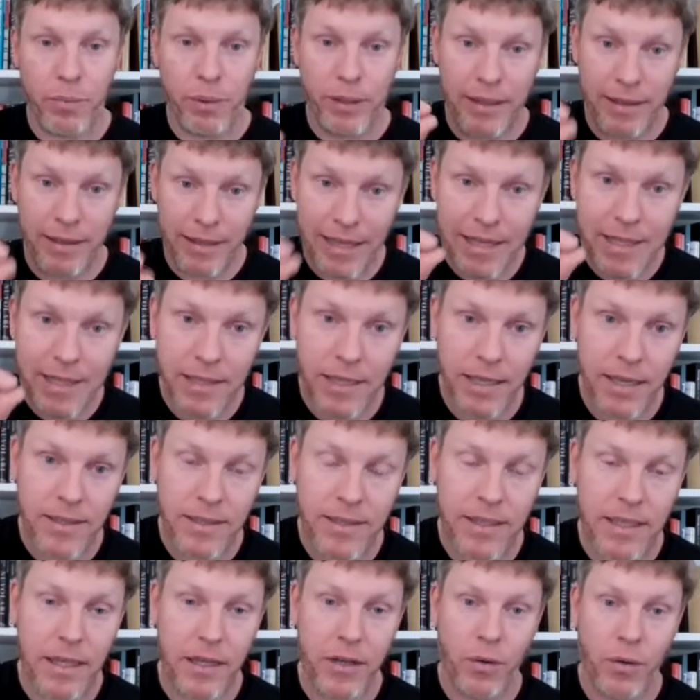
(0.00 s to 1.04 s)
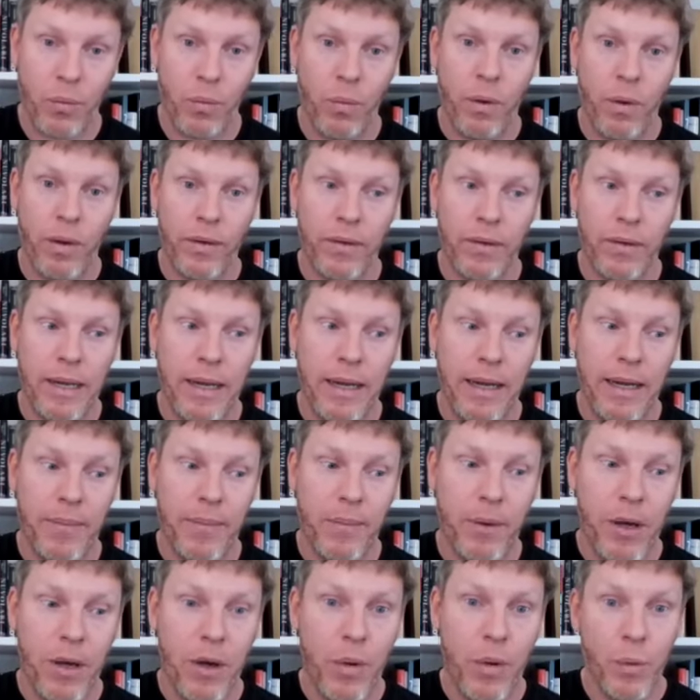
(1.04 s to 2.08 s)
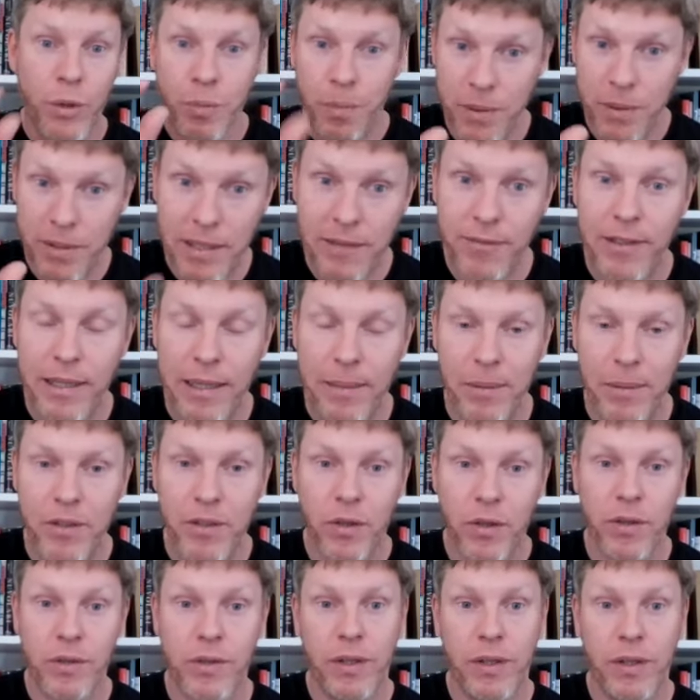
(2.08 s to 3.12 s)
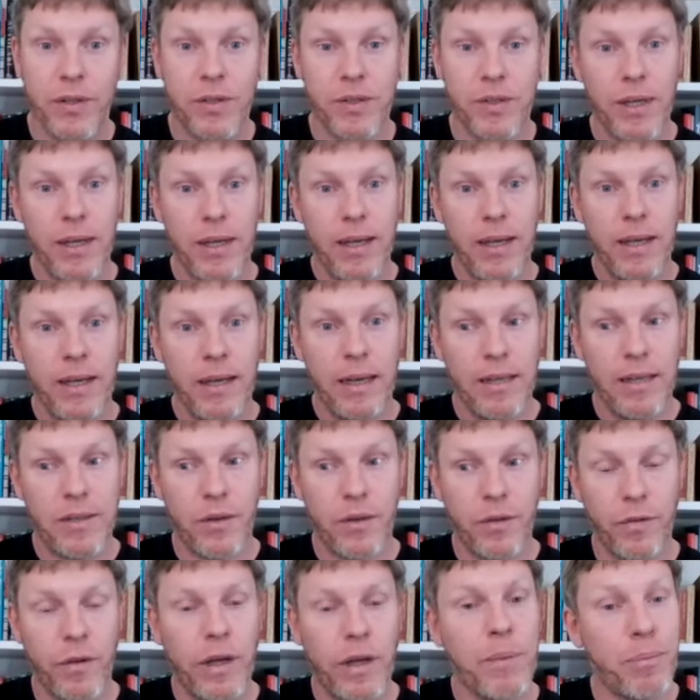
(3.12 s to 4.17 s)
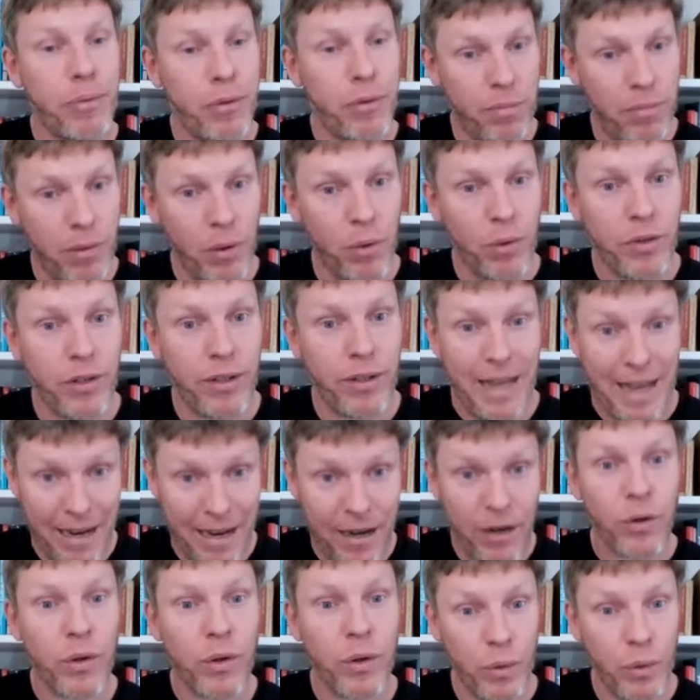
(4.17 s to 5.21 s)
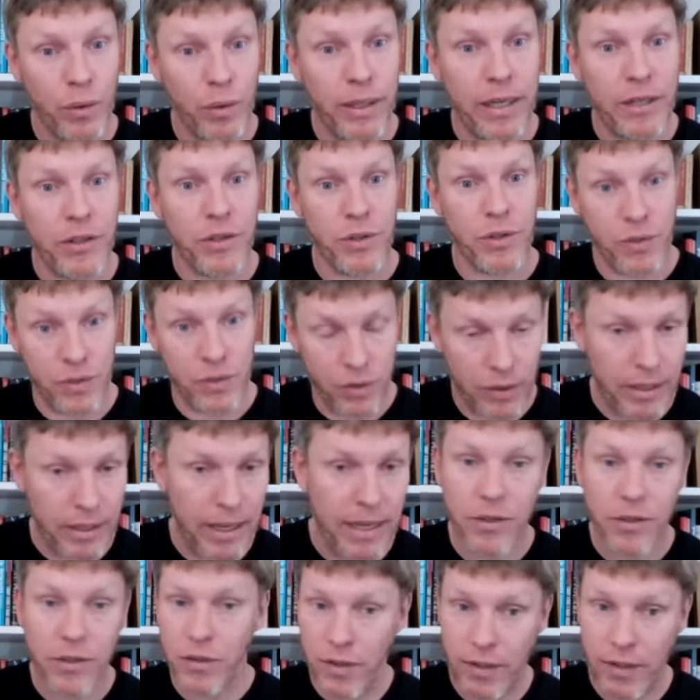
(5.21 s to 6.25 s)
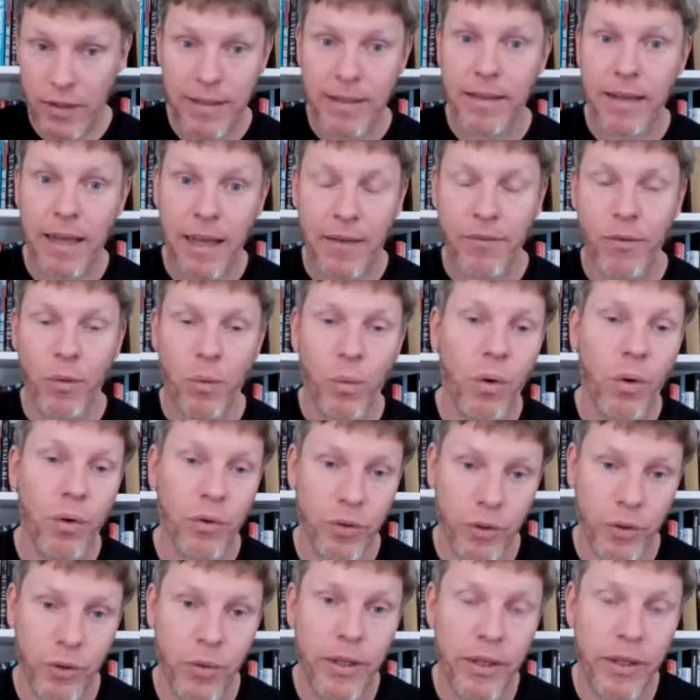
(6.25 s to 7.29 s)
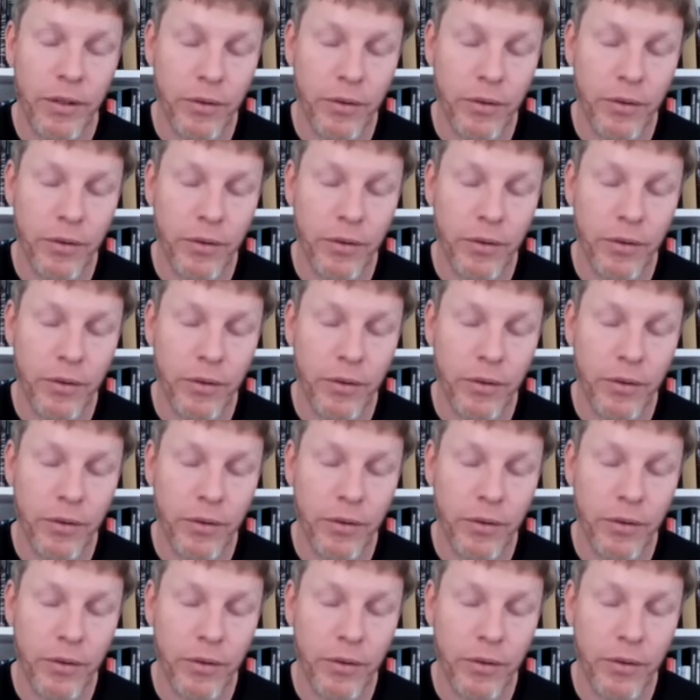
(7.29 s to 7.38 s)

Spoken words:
But in this case here, what we're specifically able to talk to is it promoted air-cooled engines, so engines that didn't have a water cooling.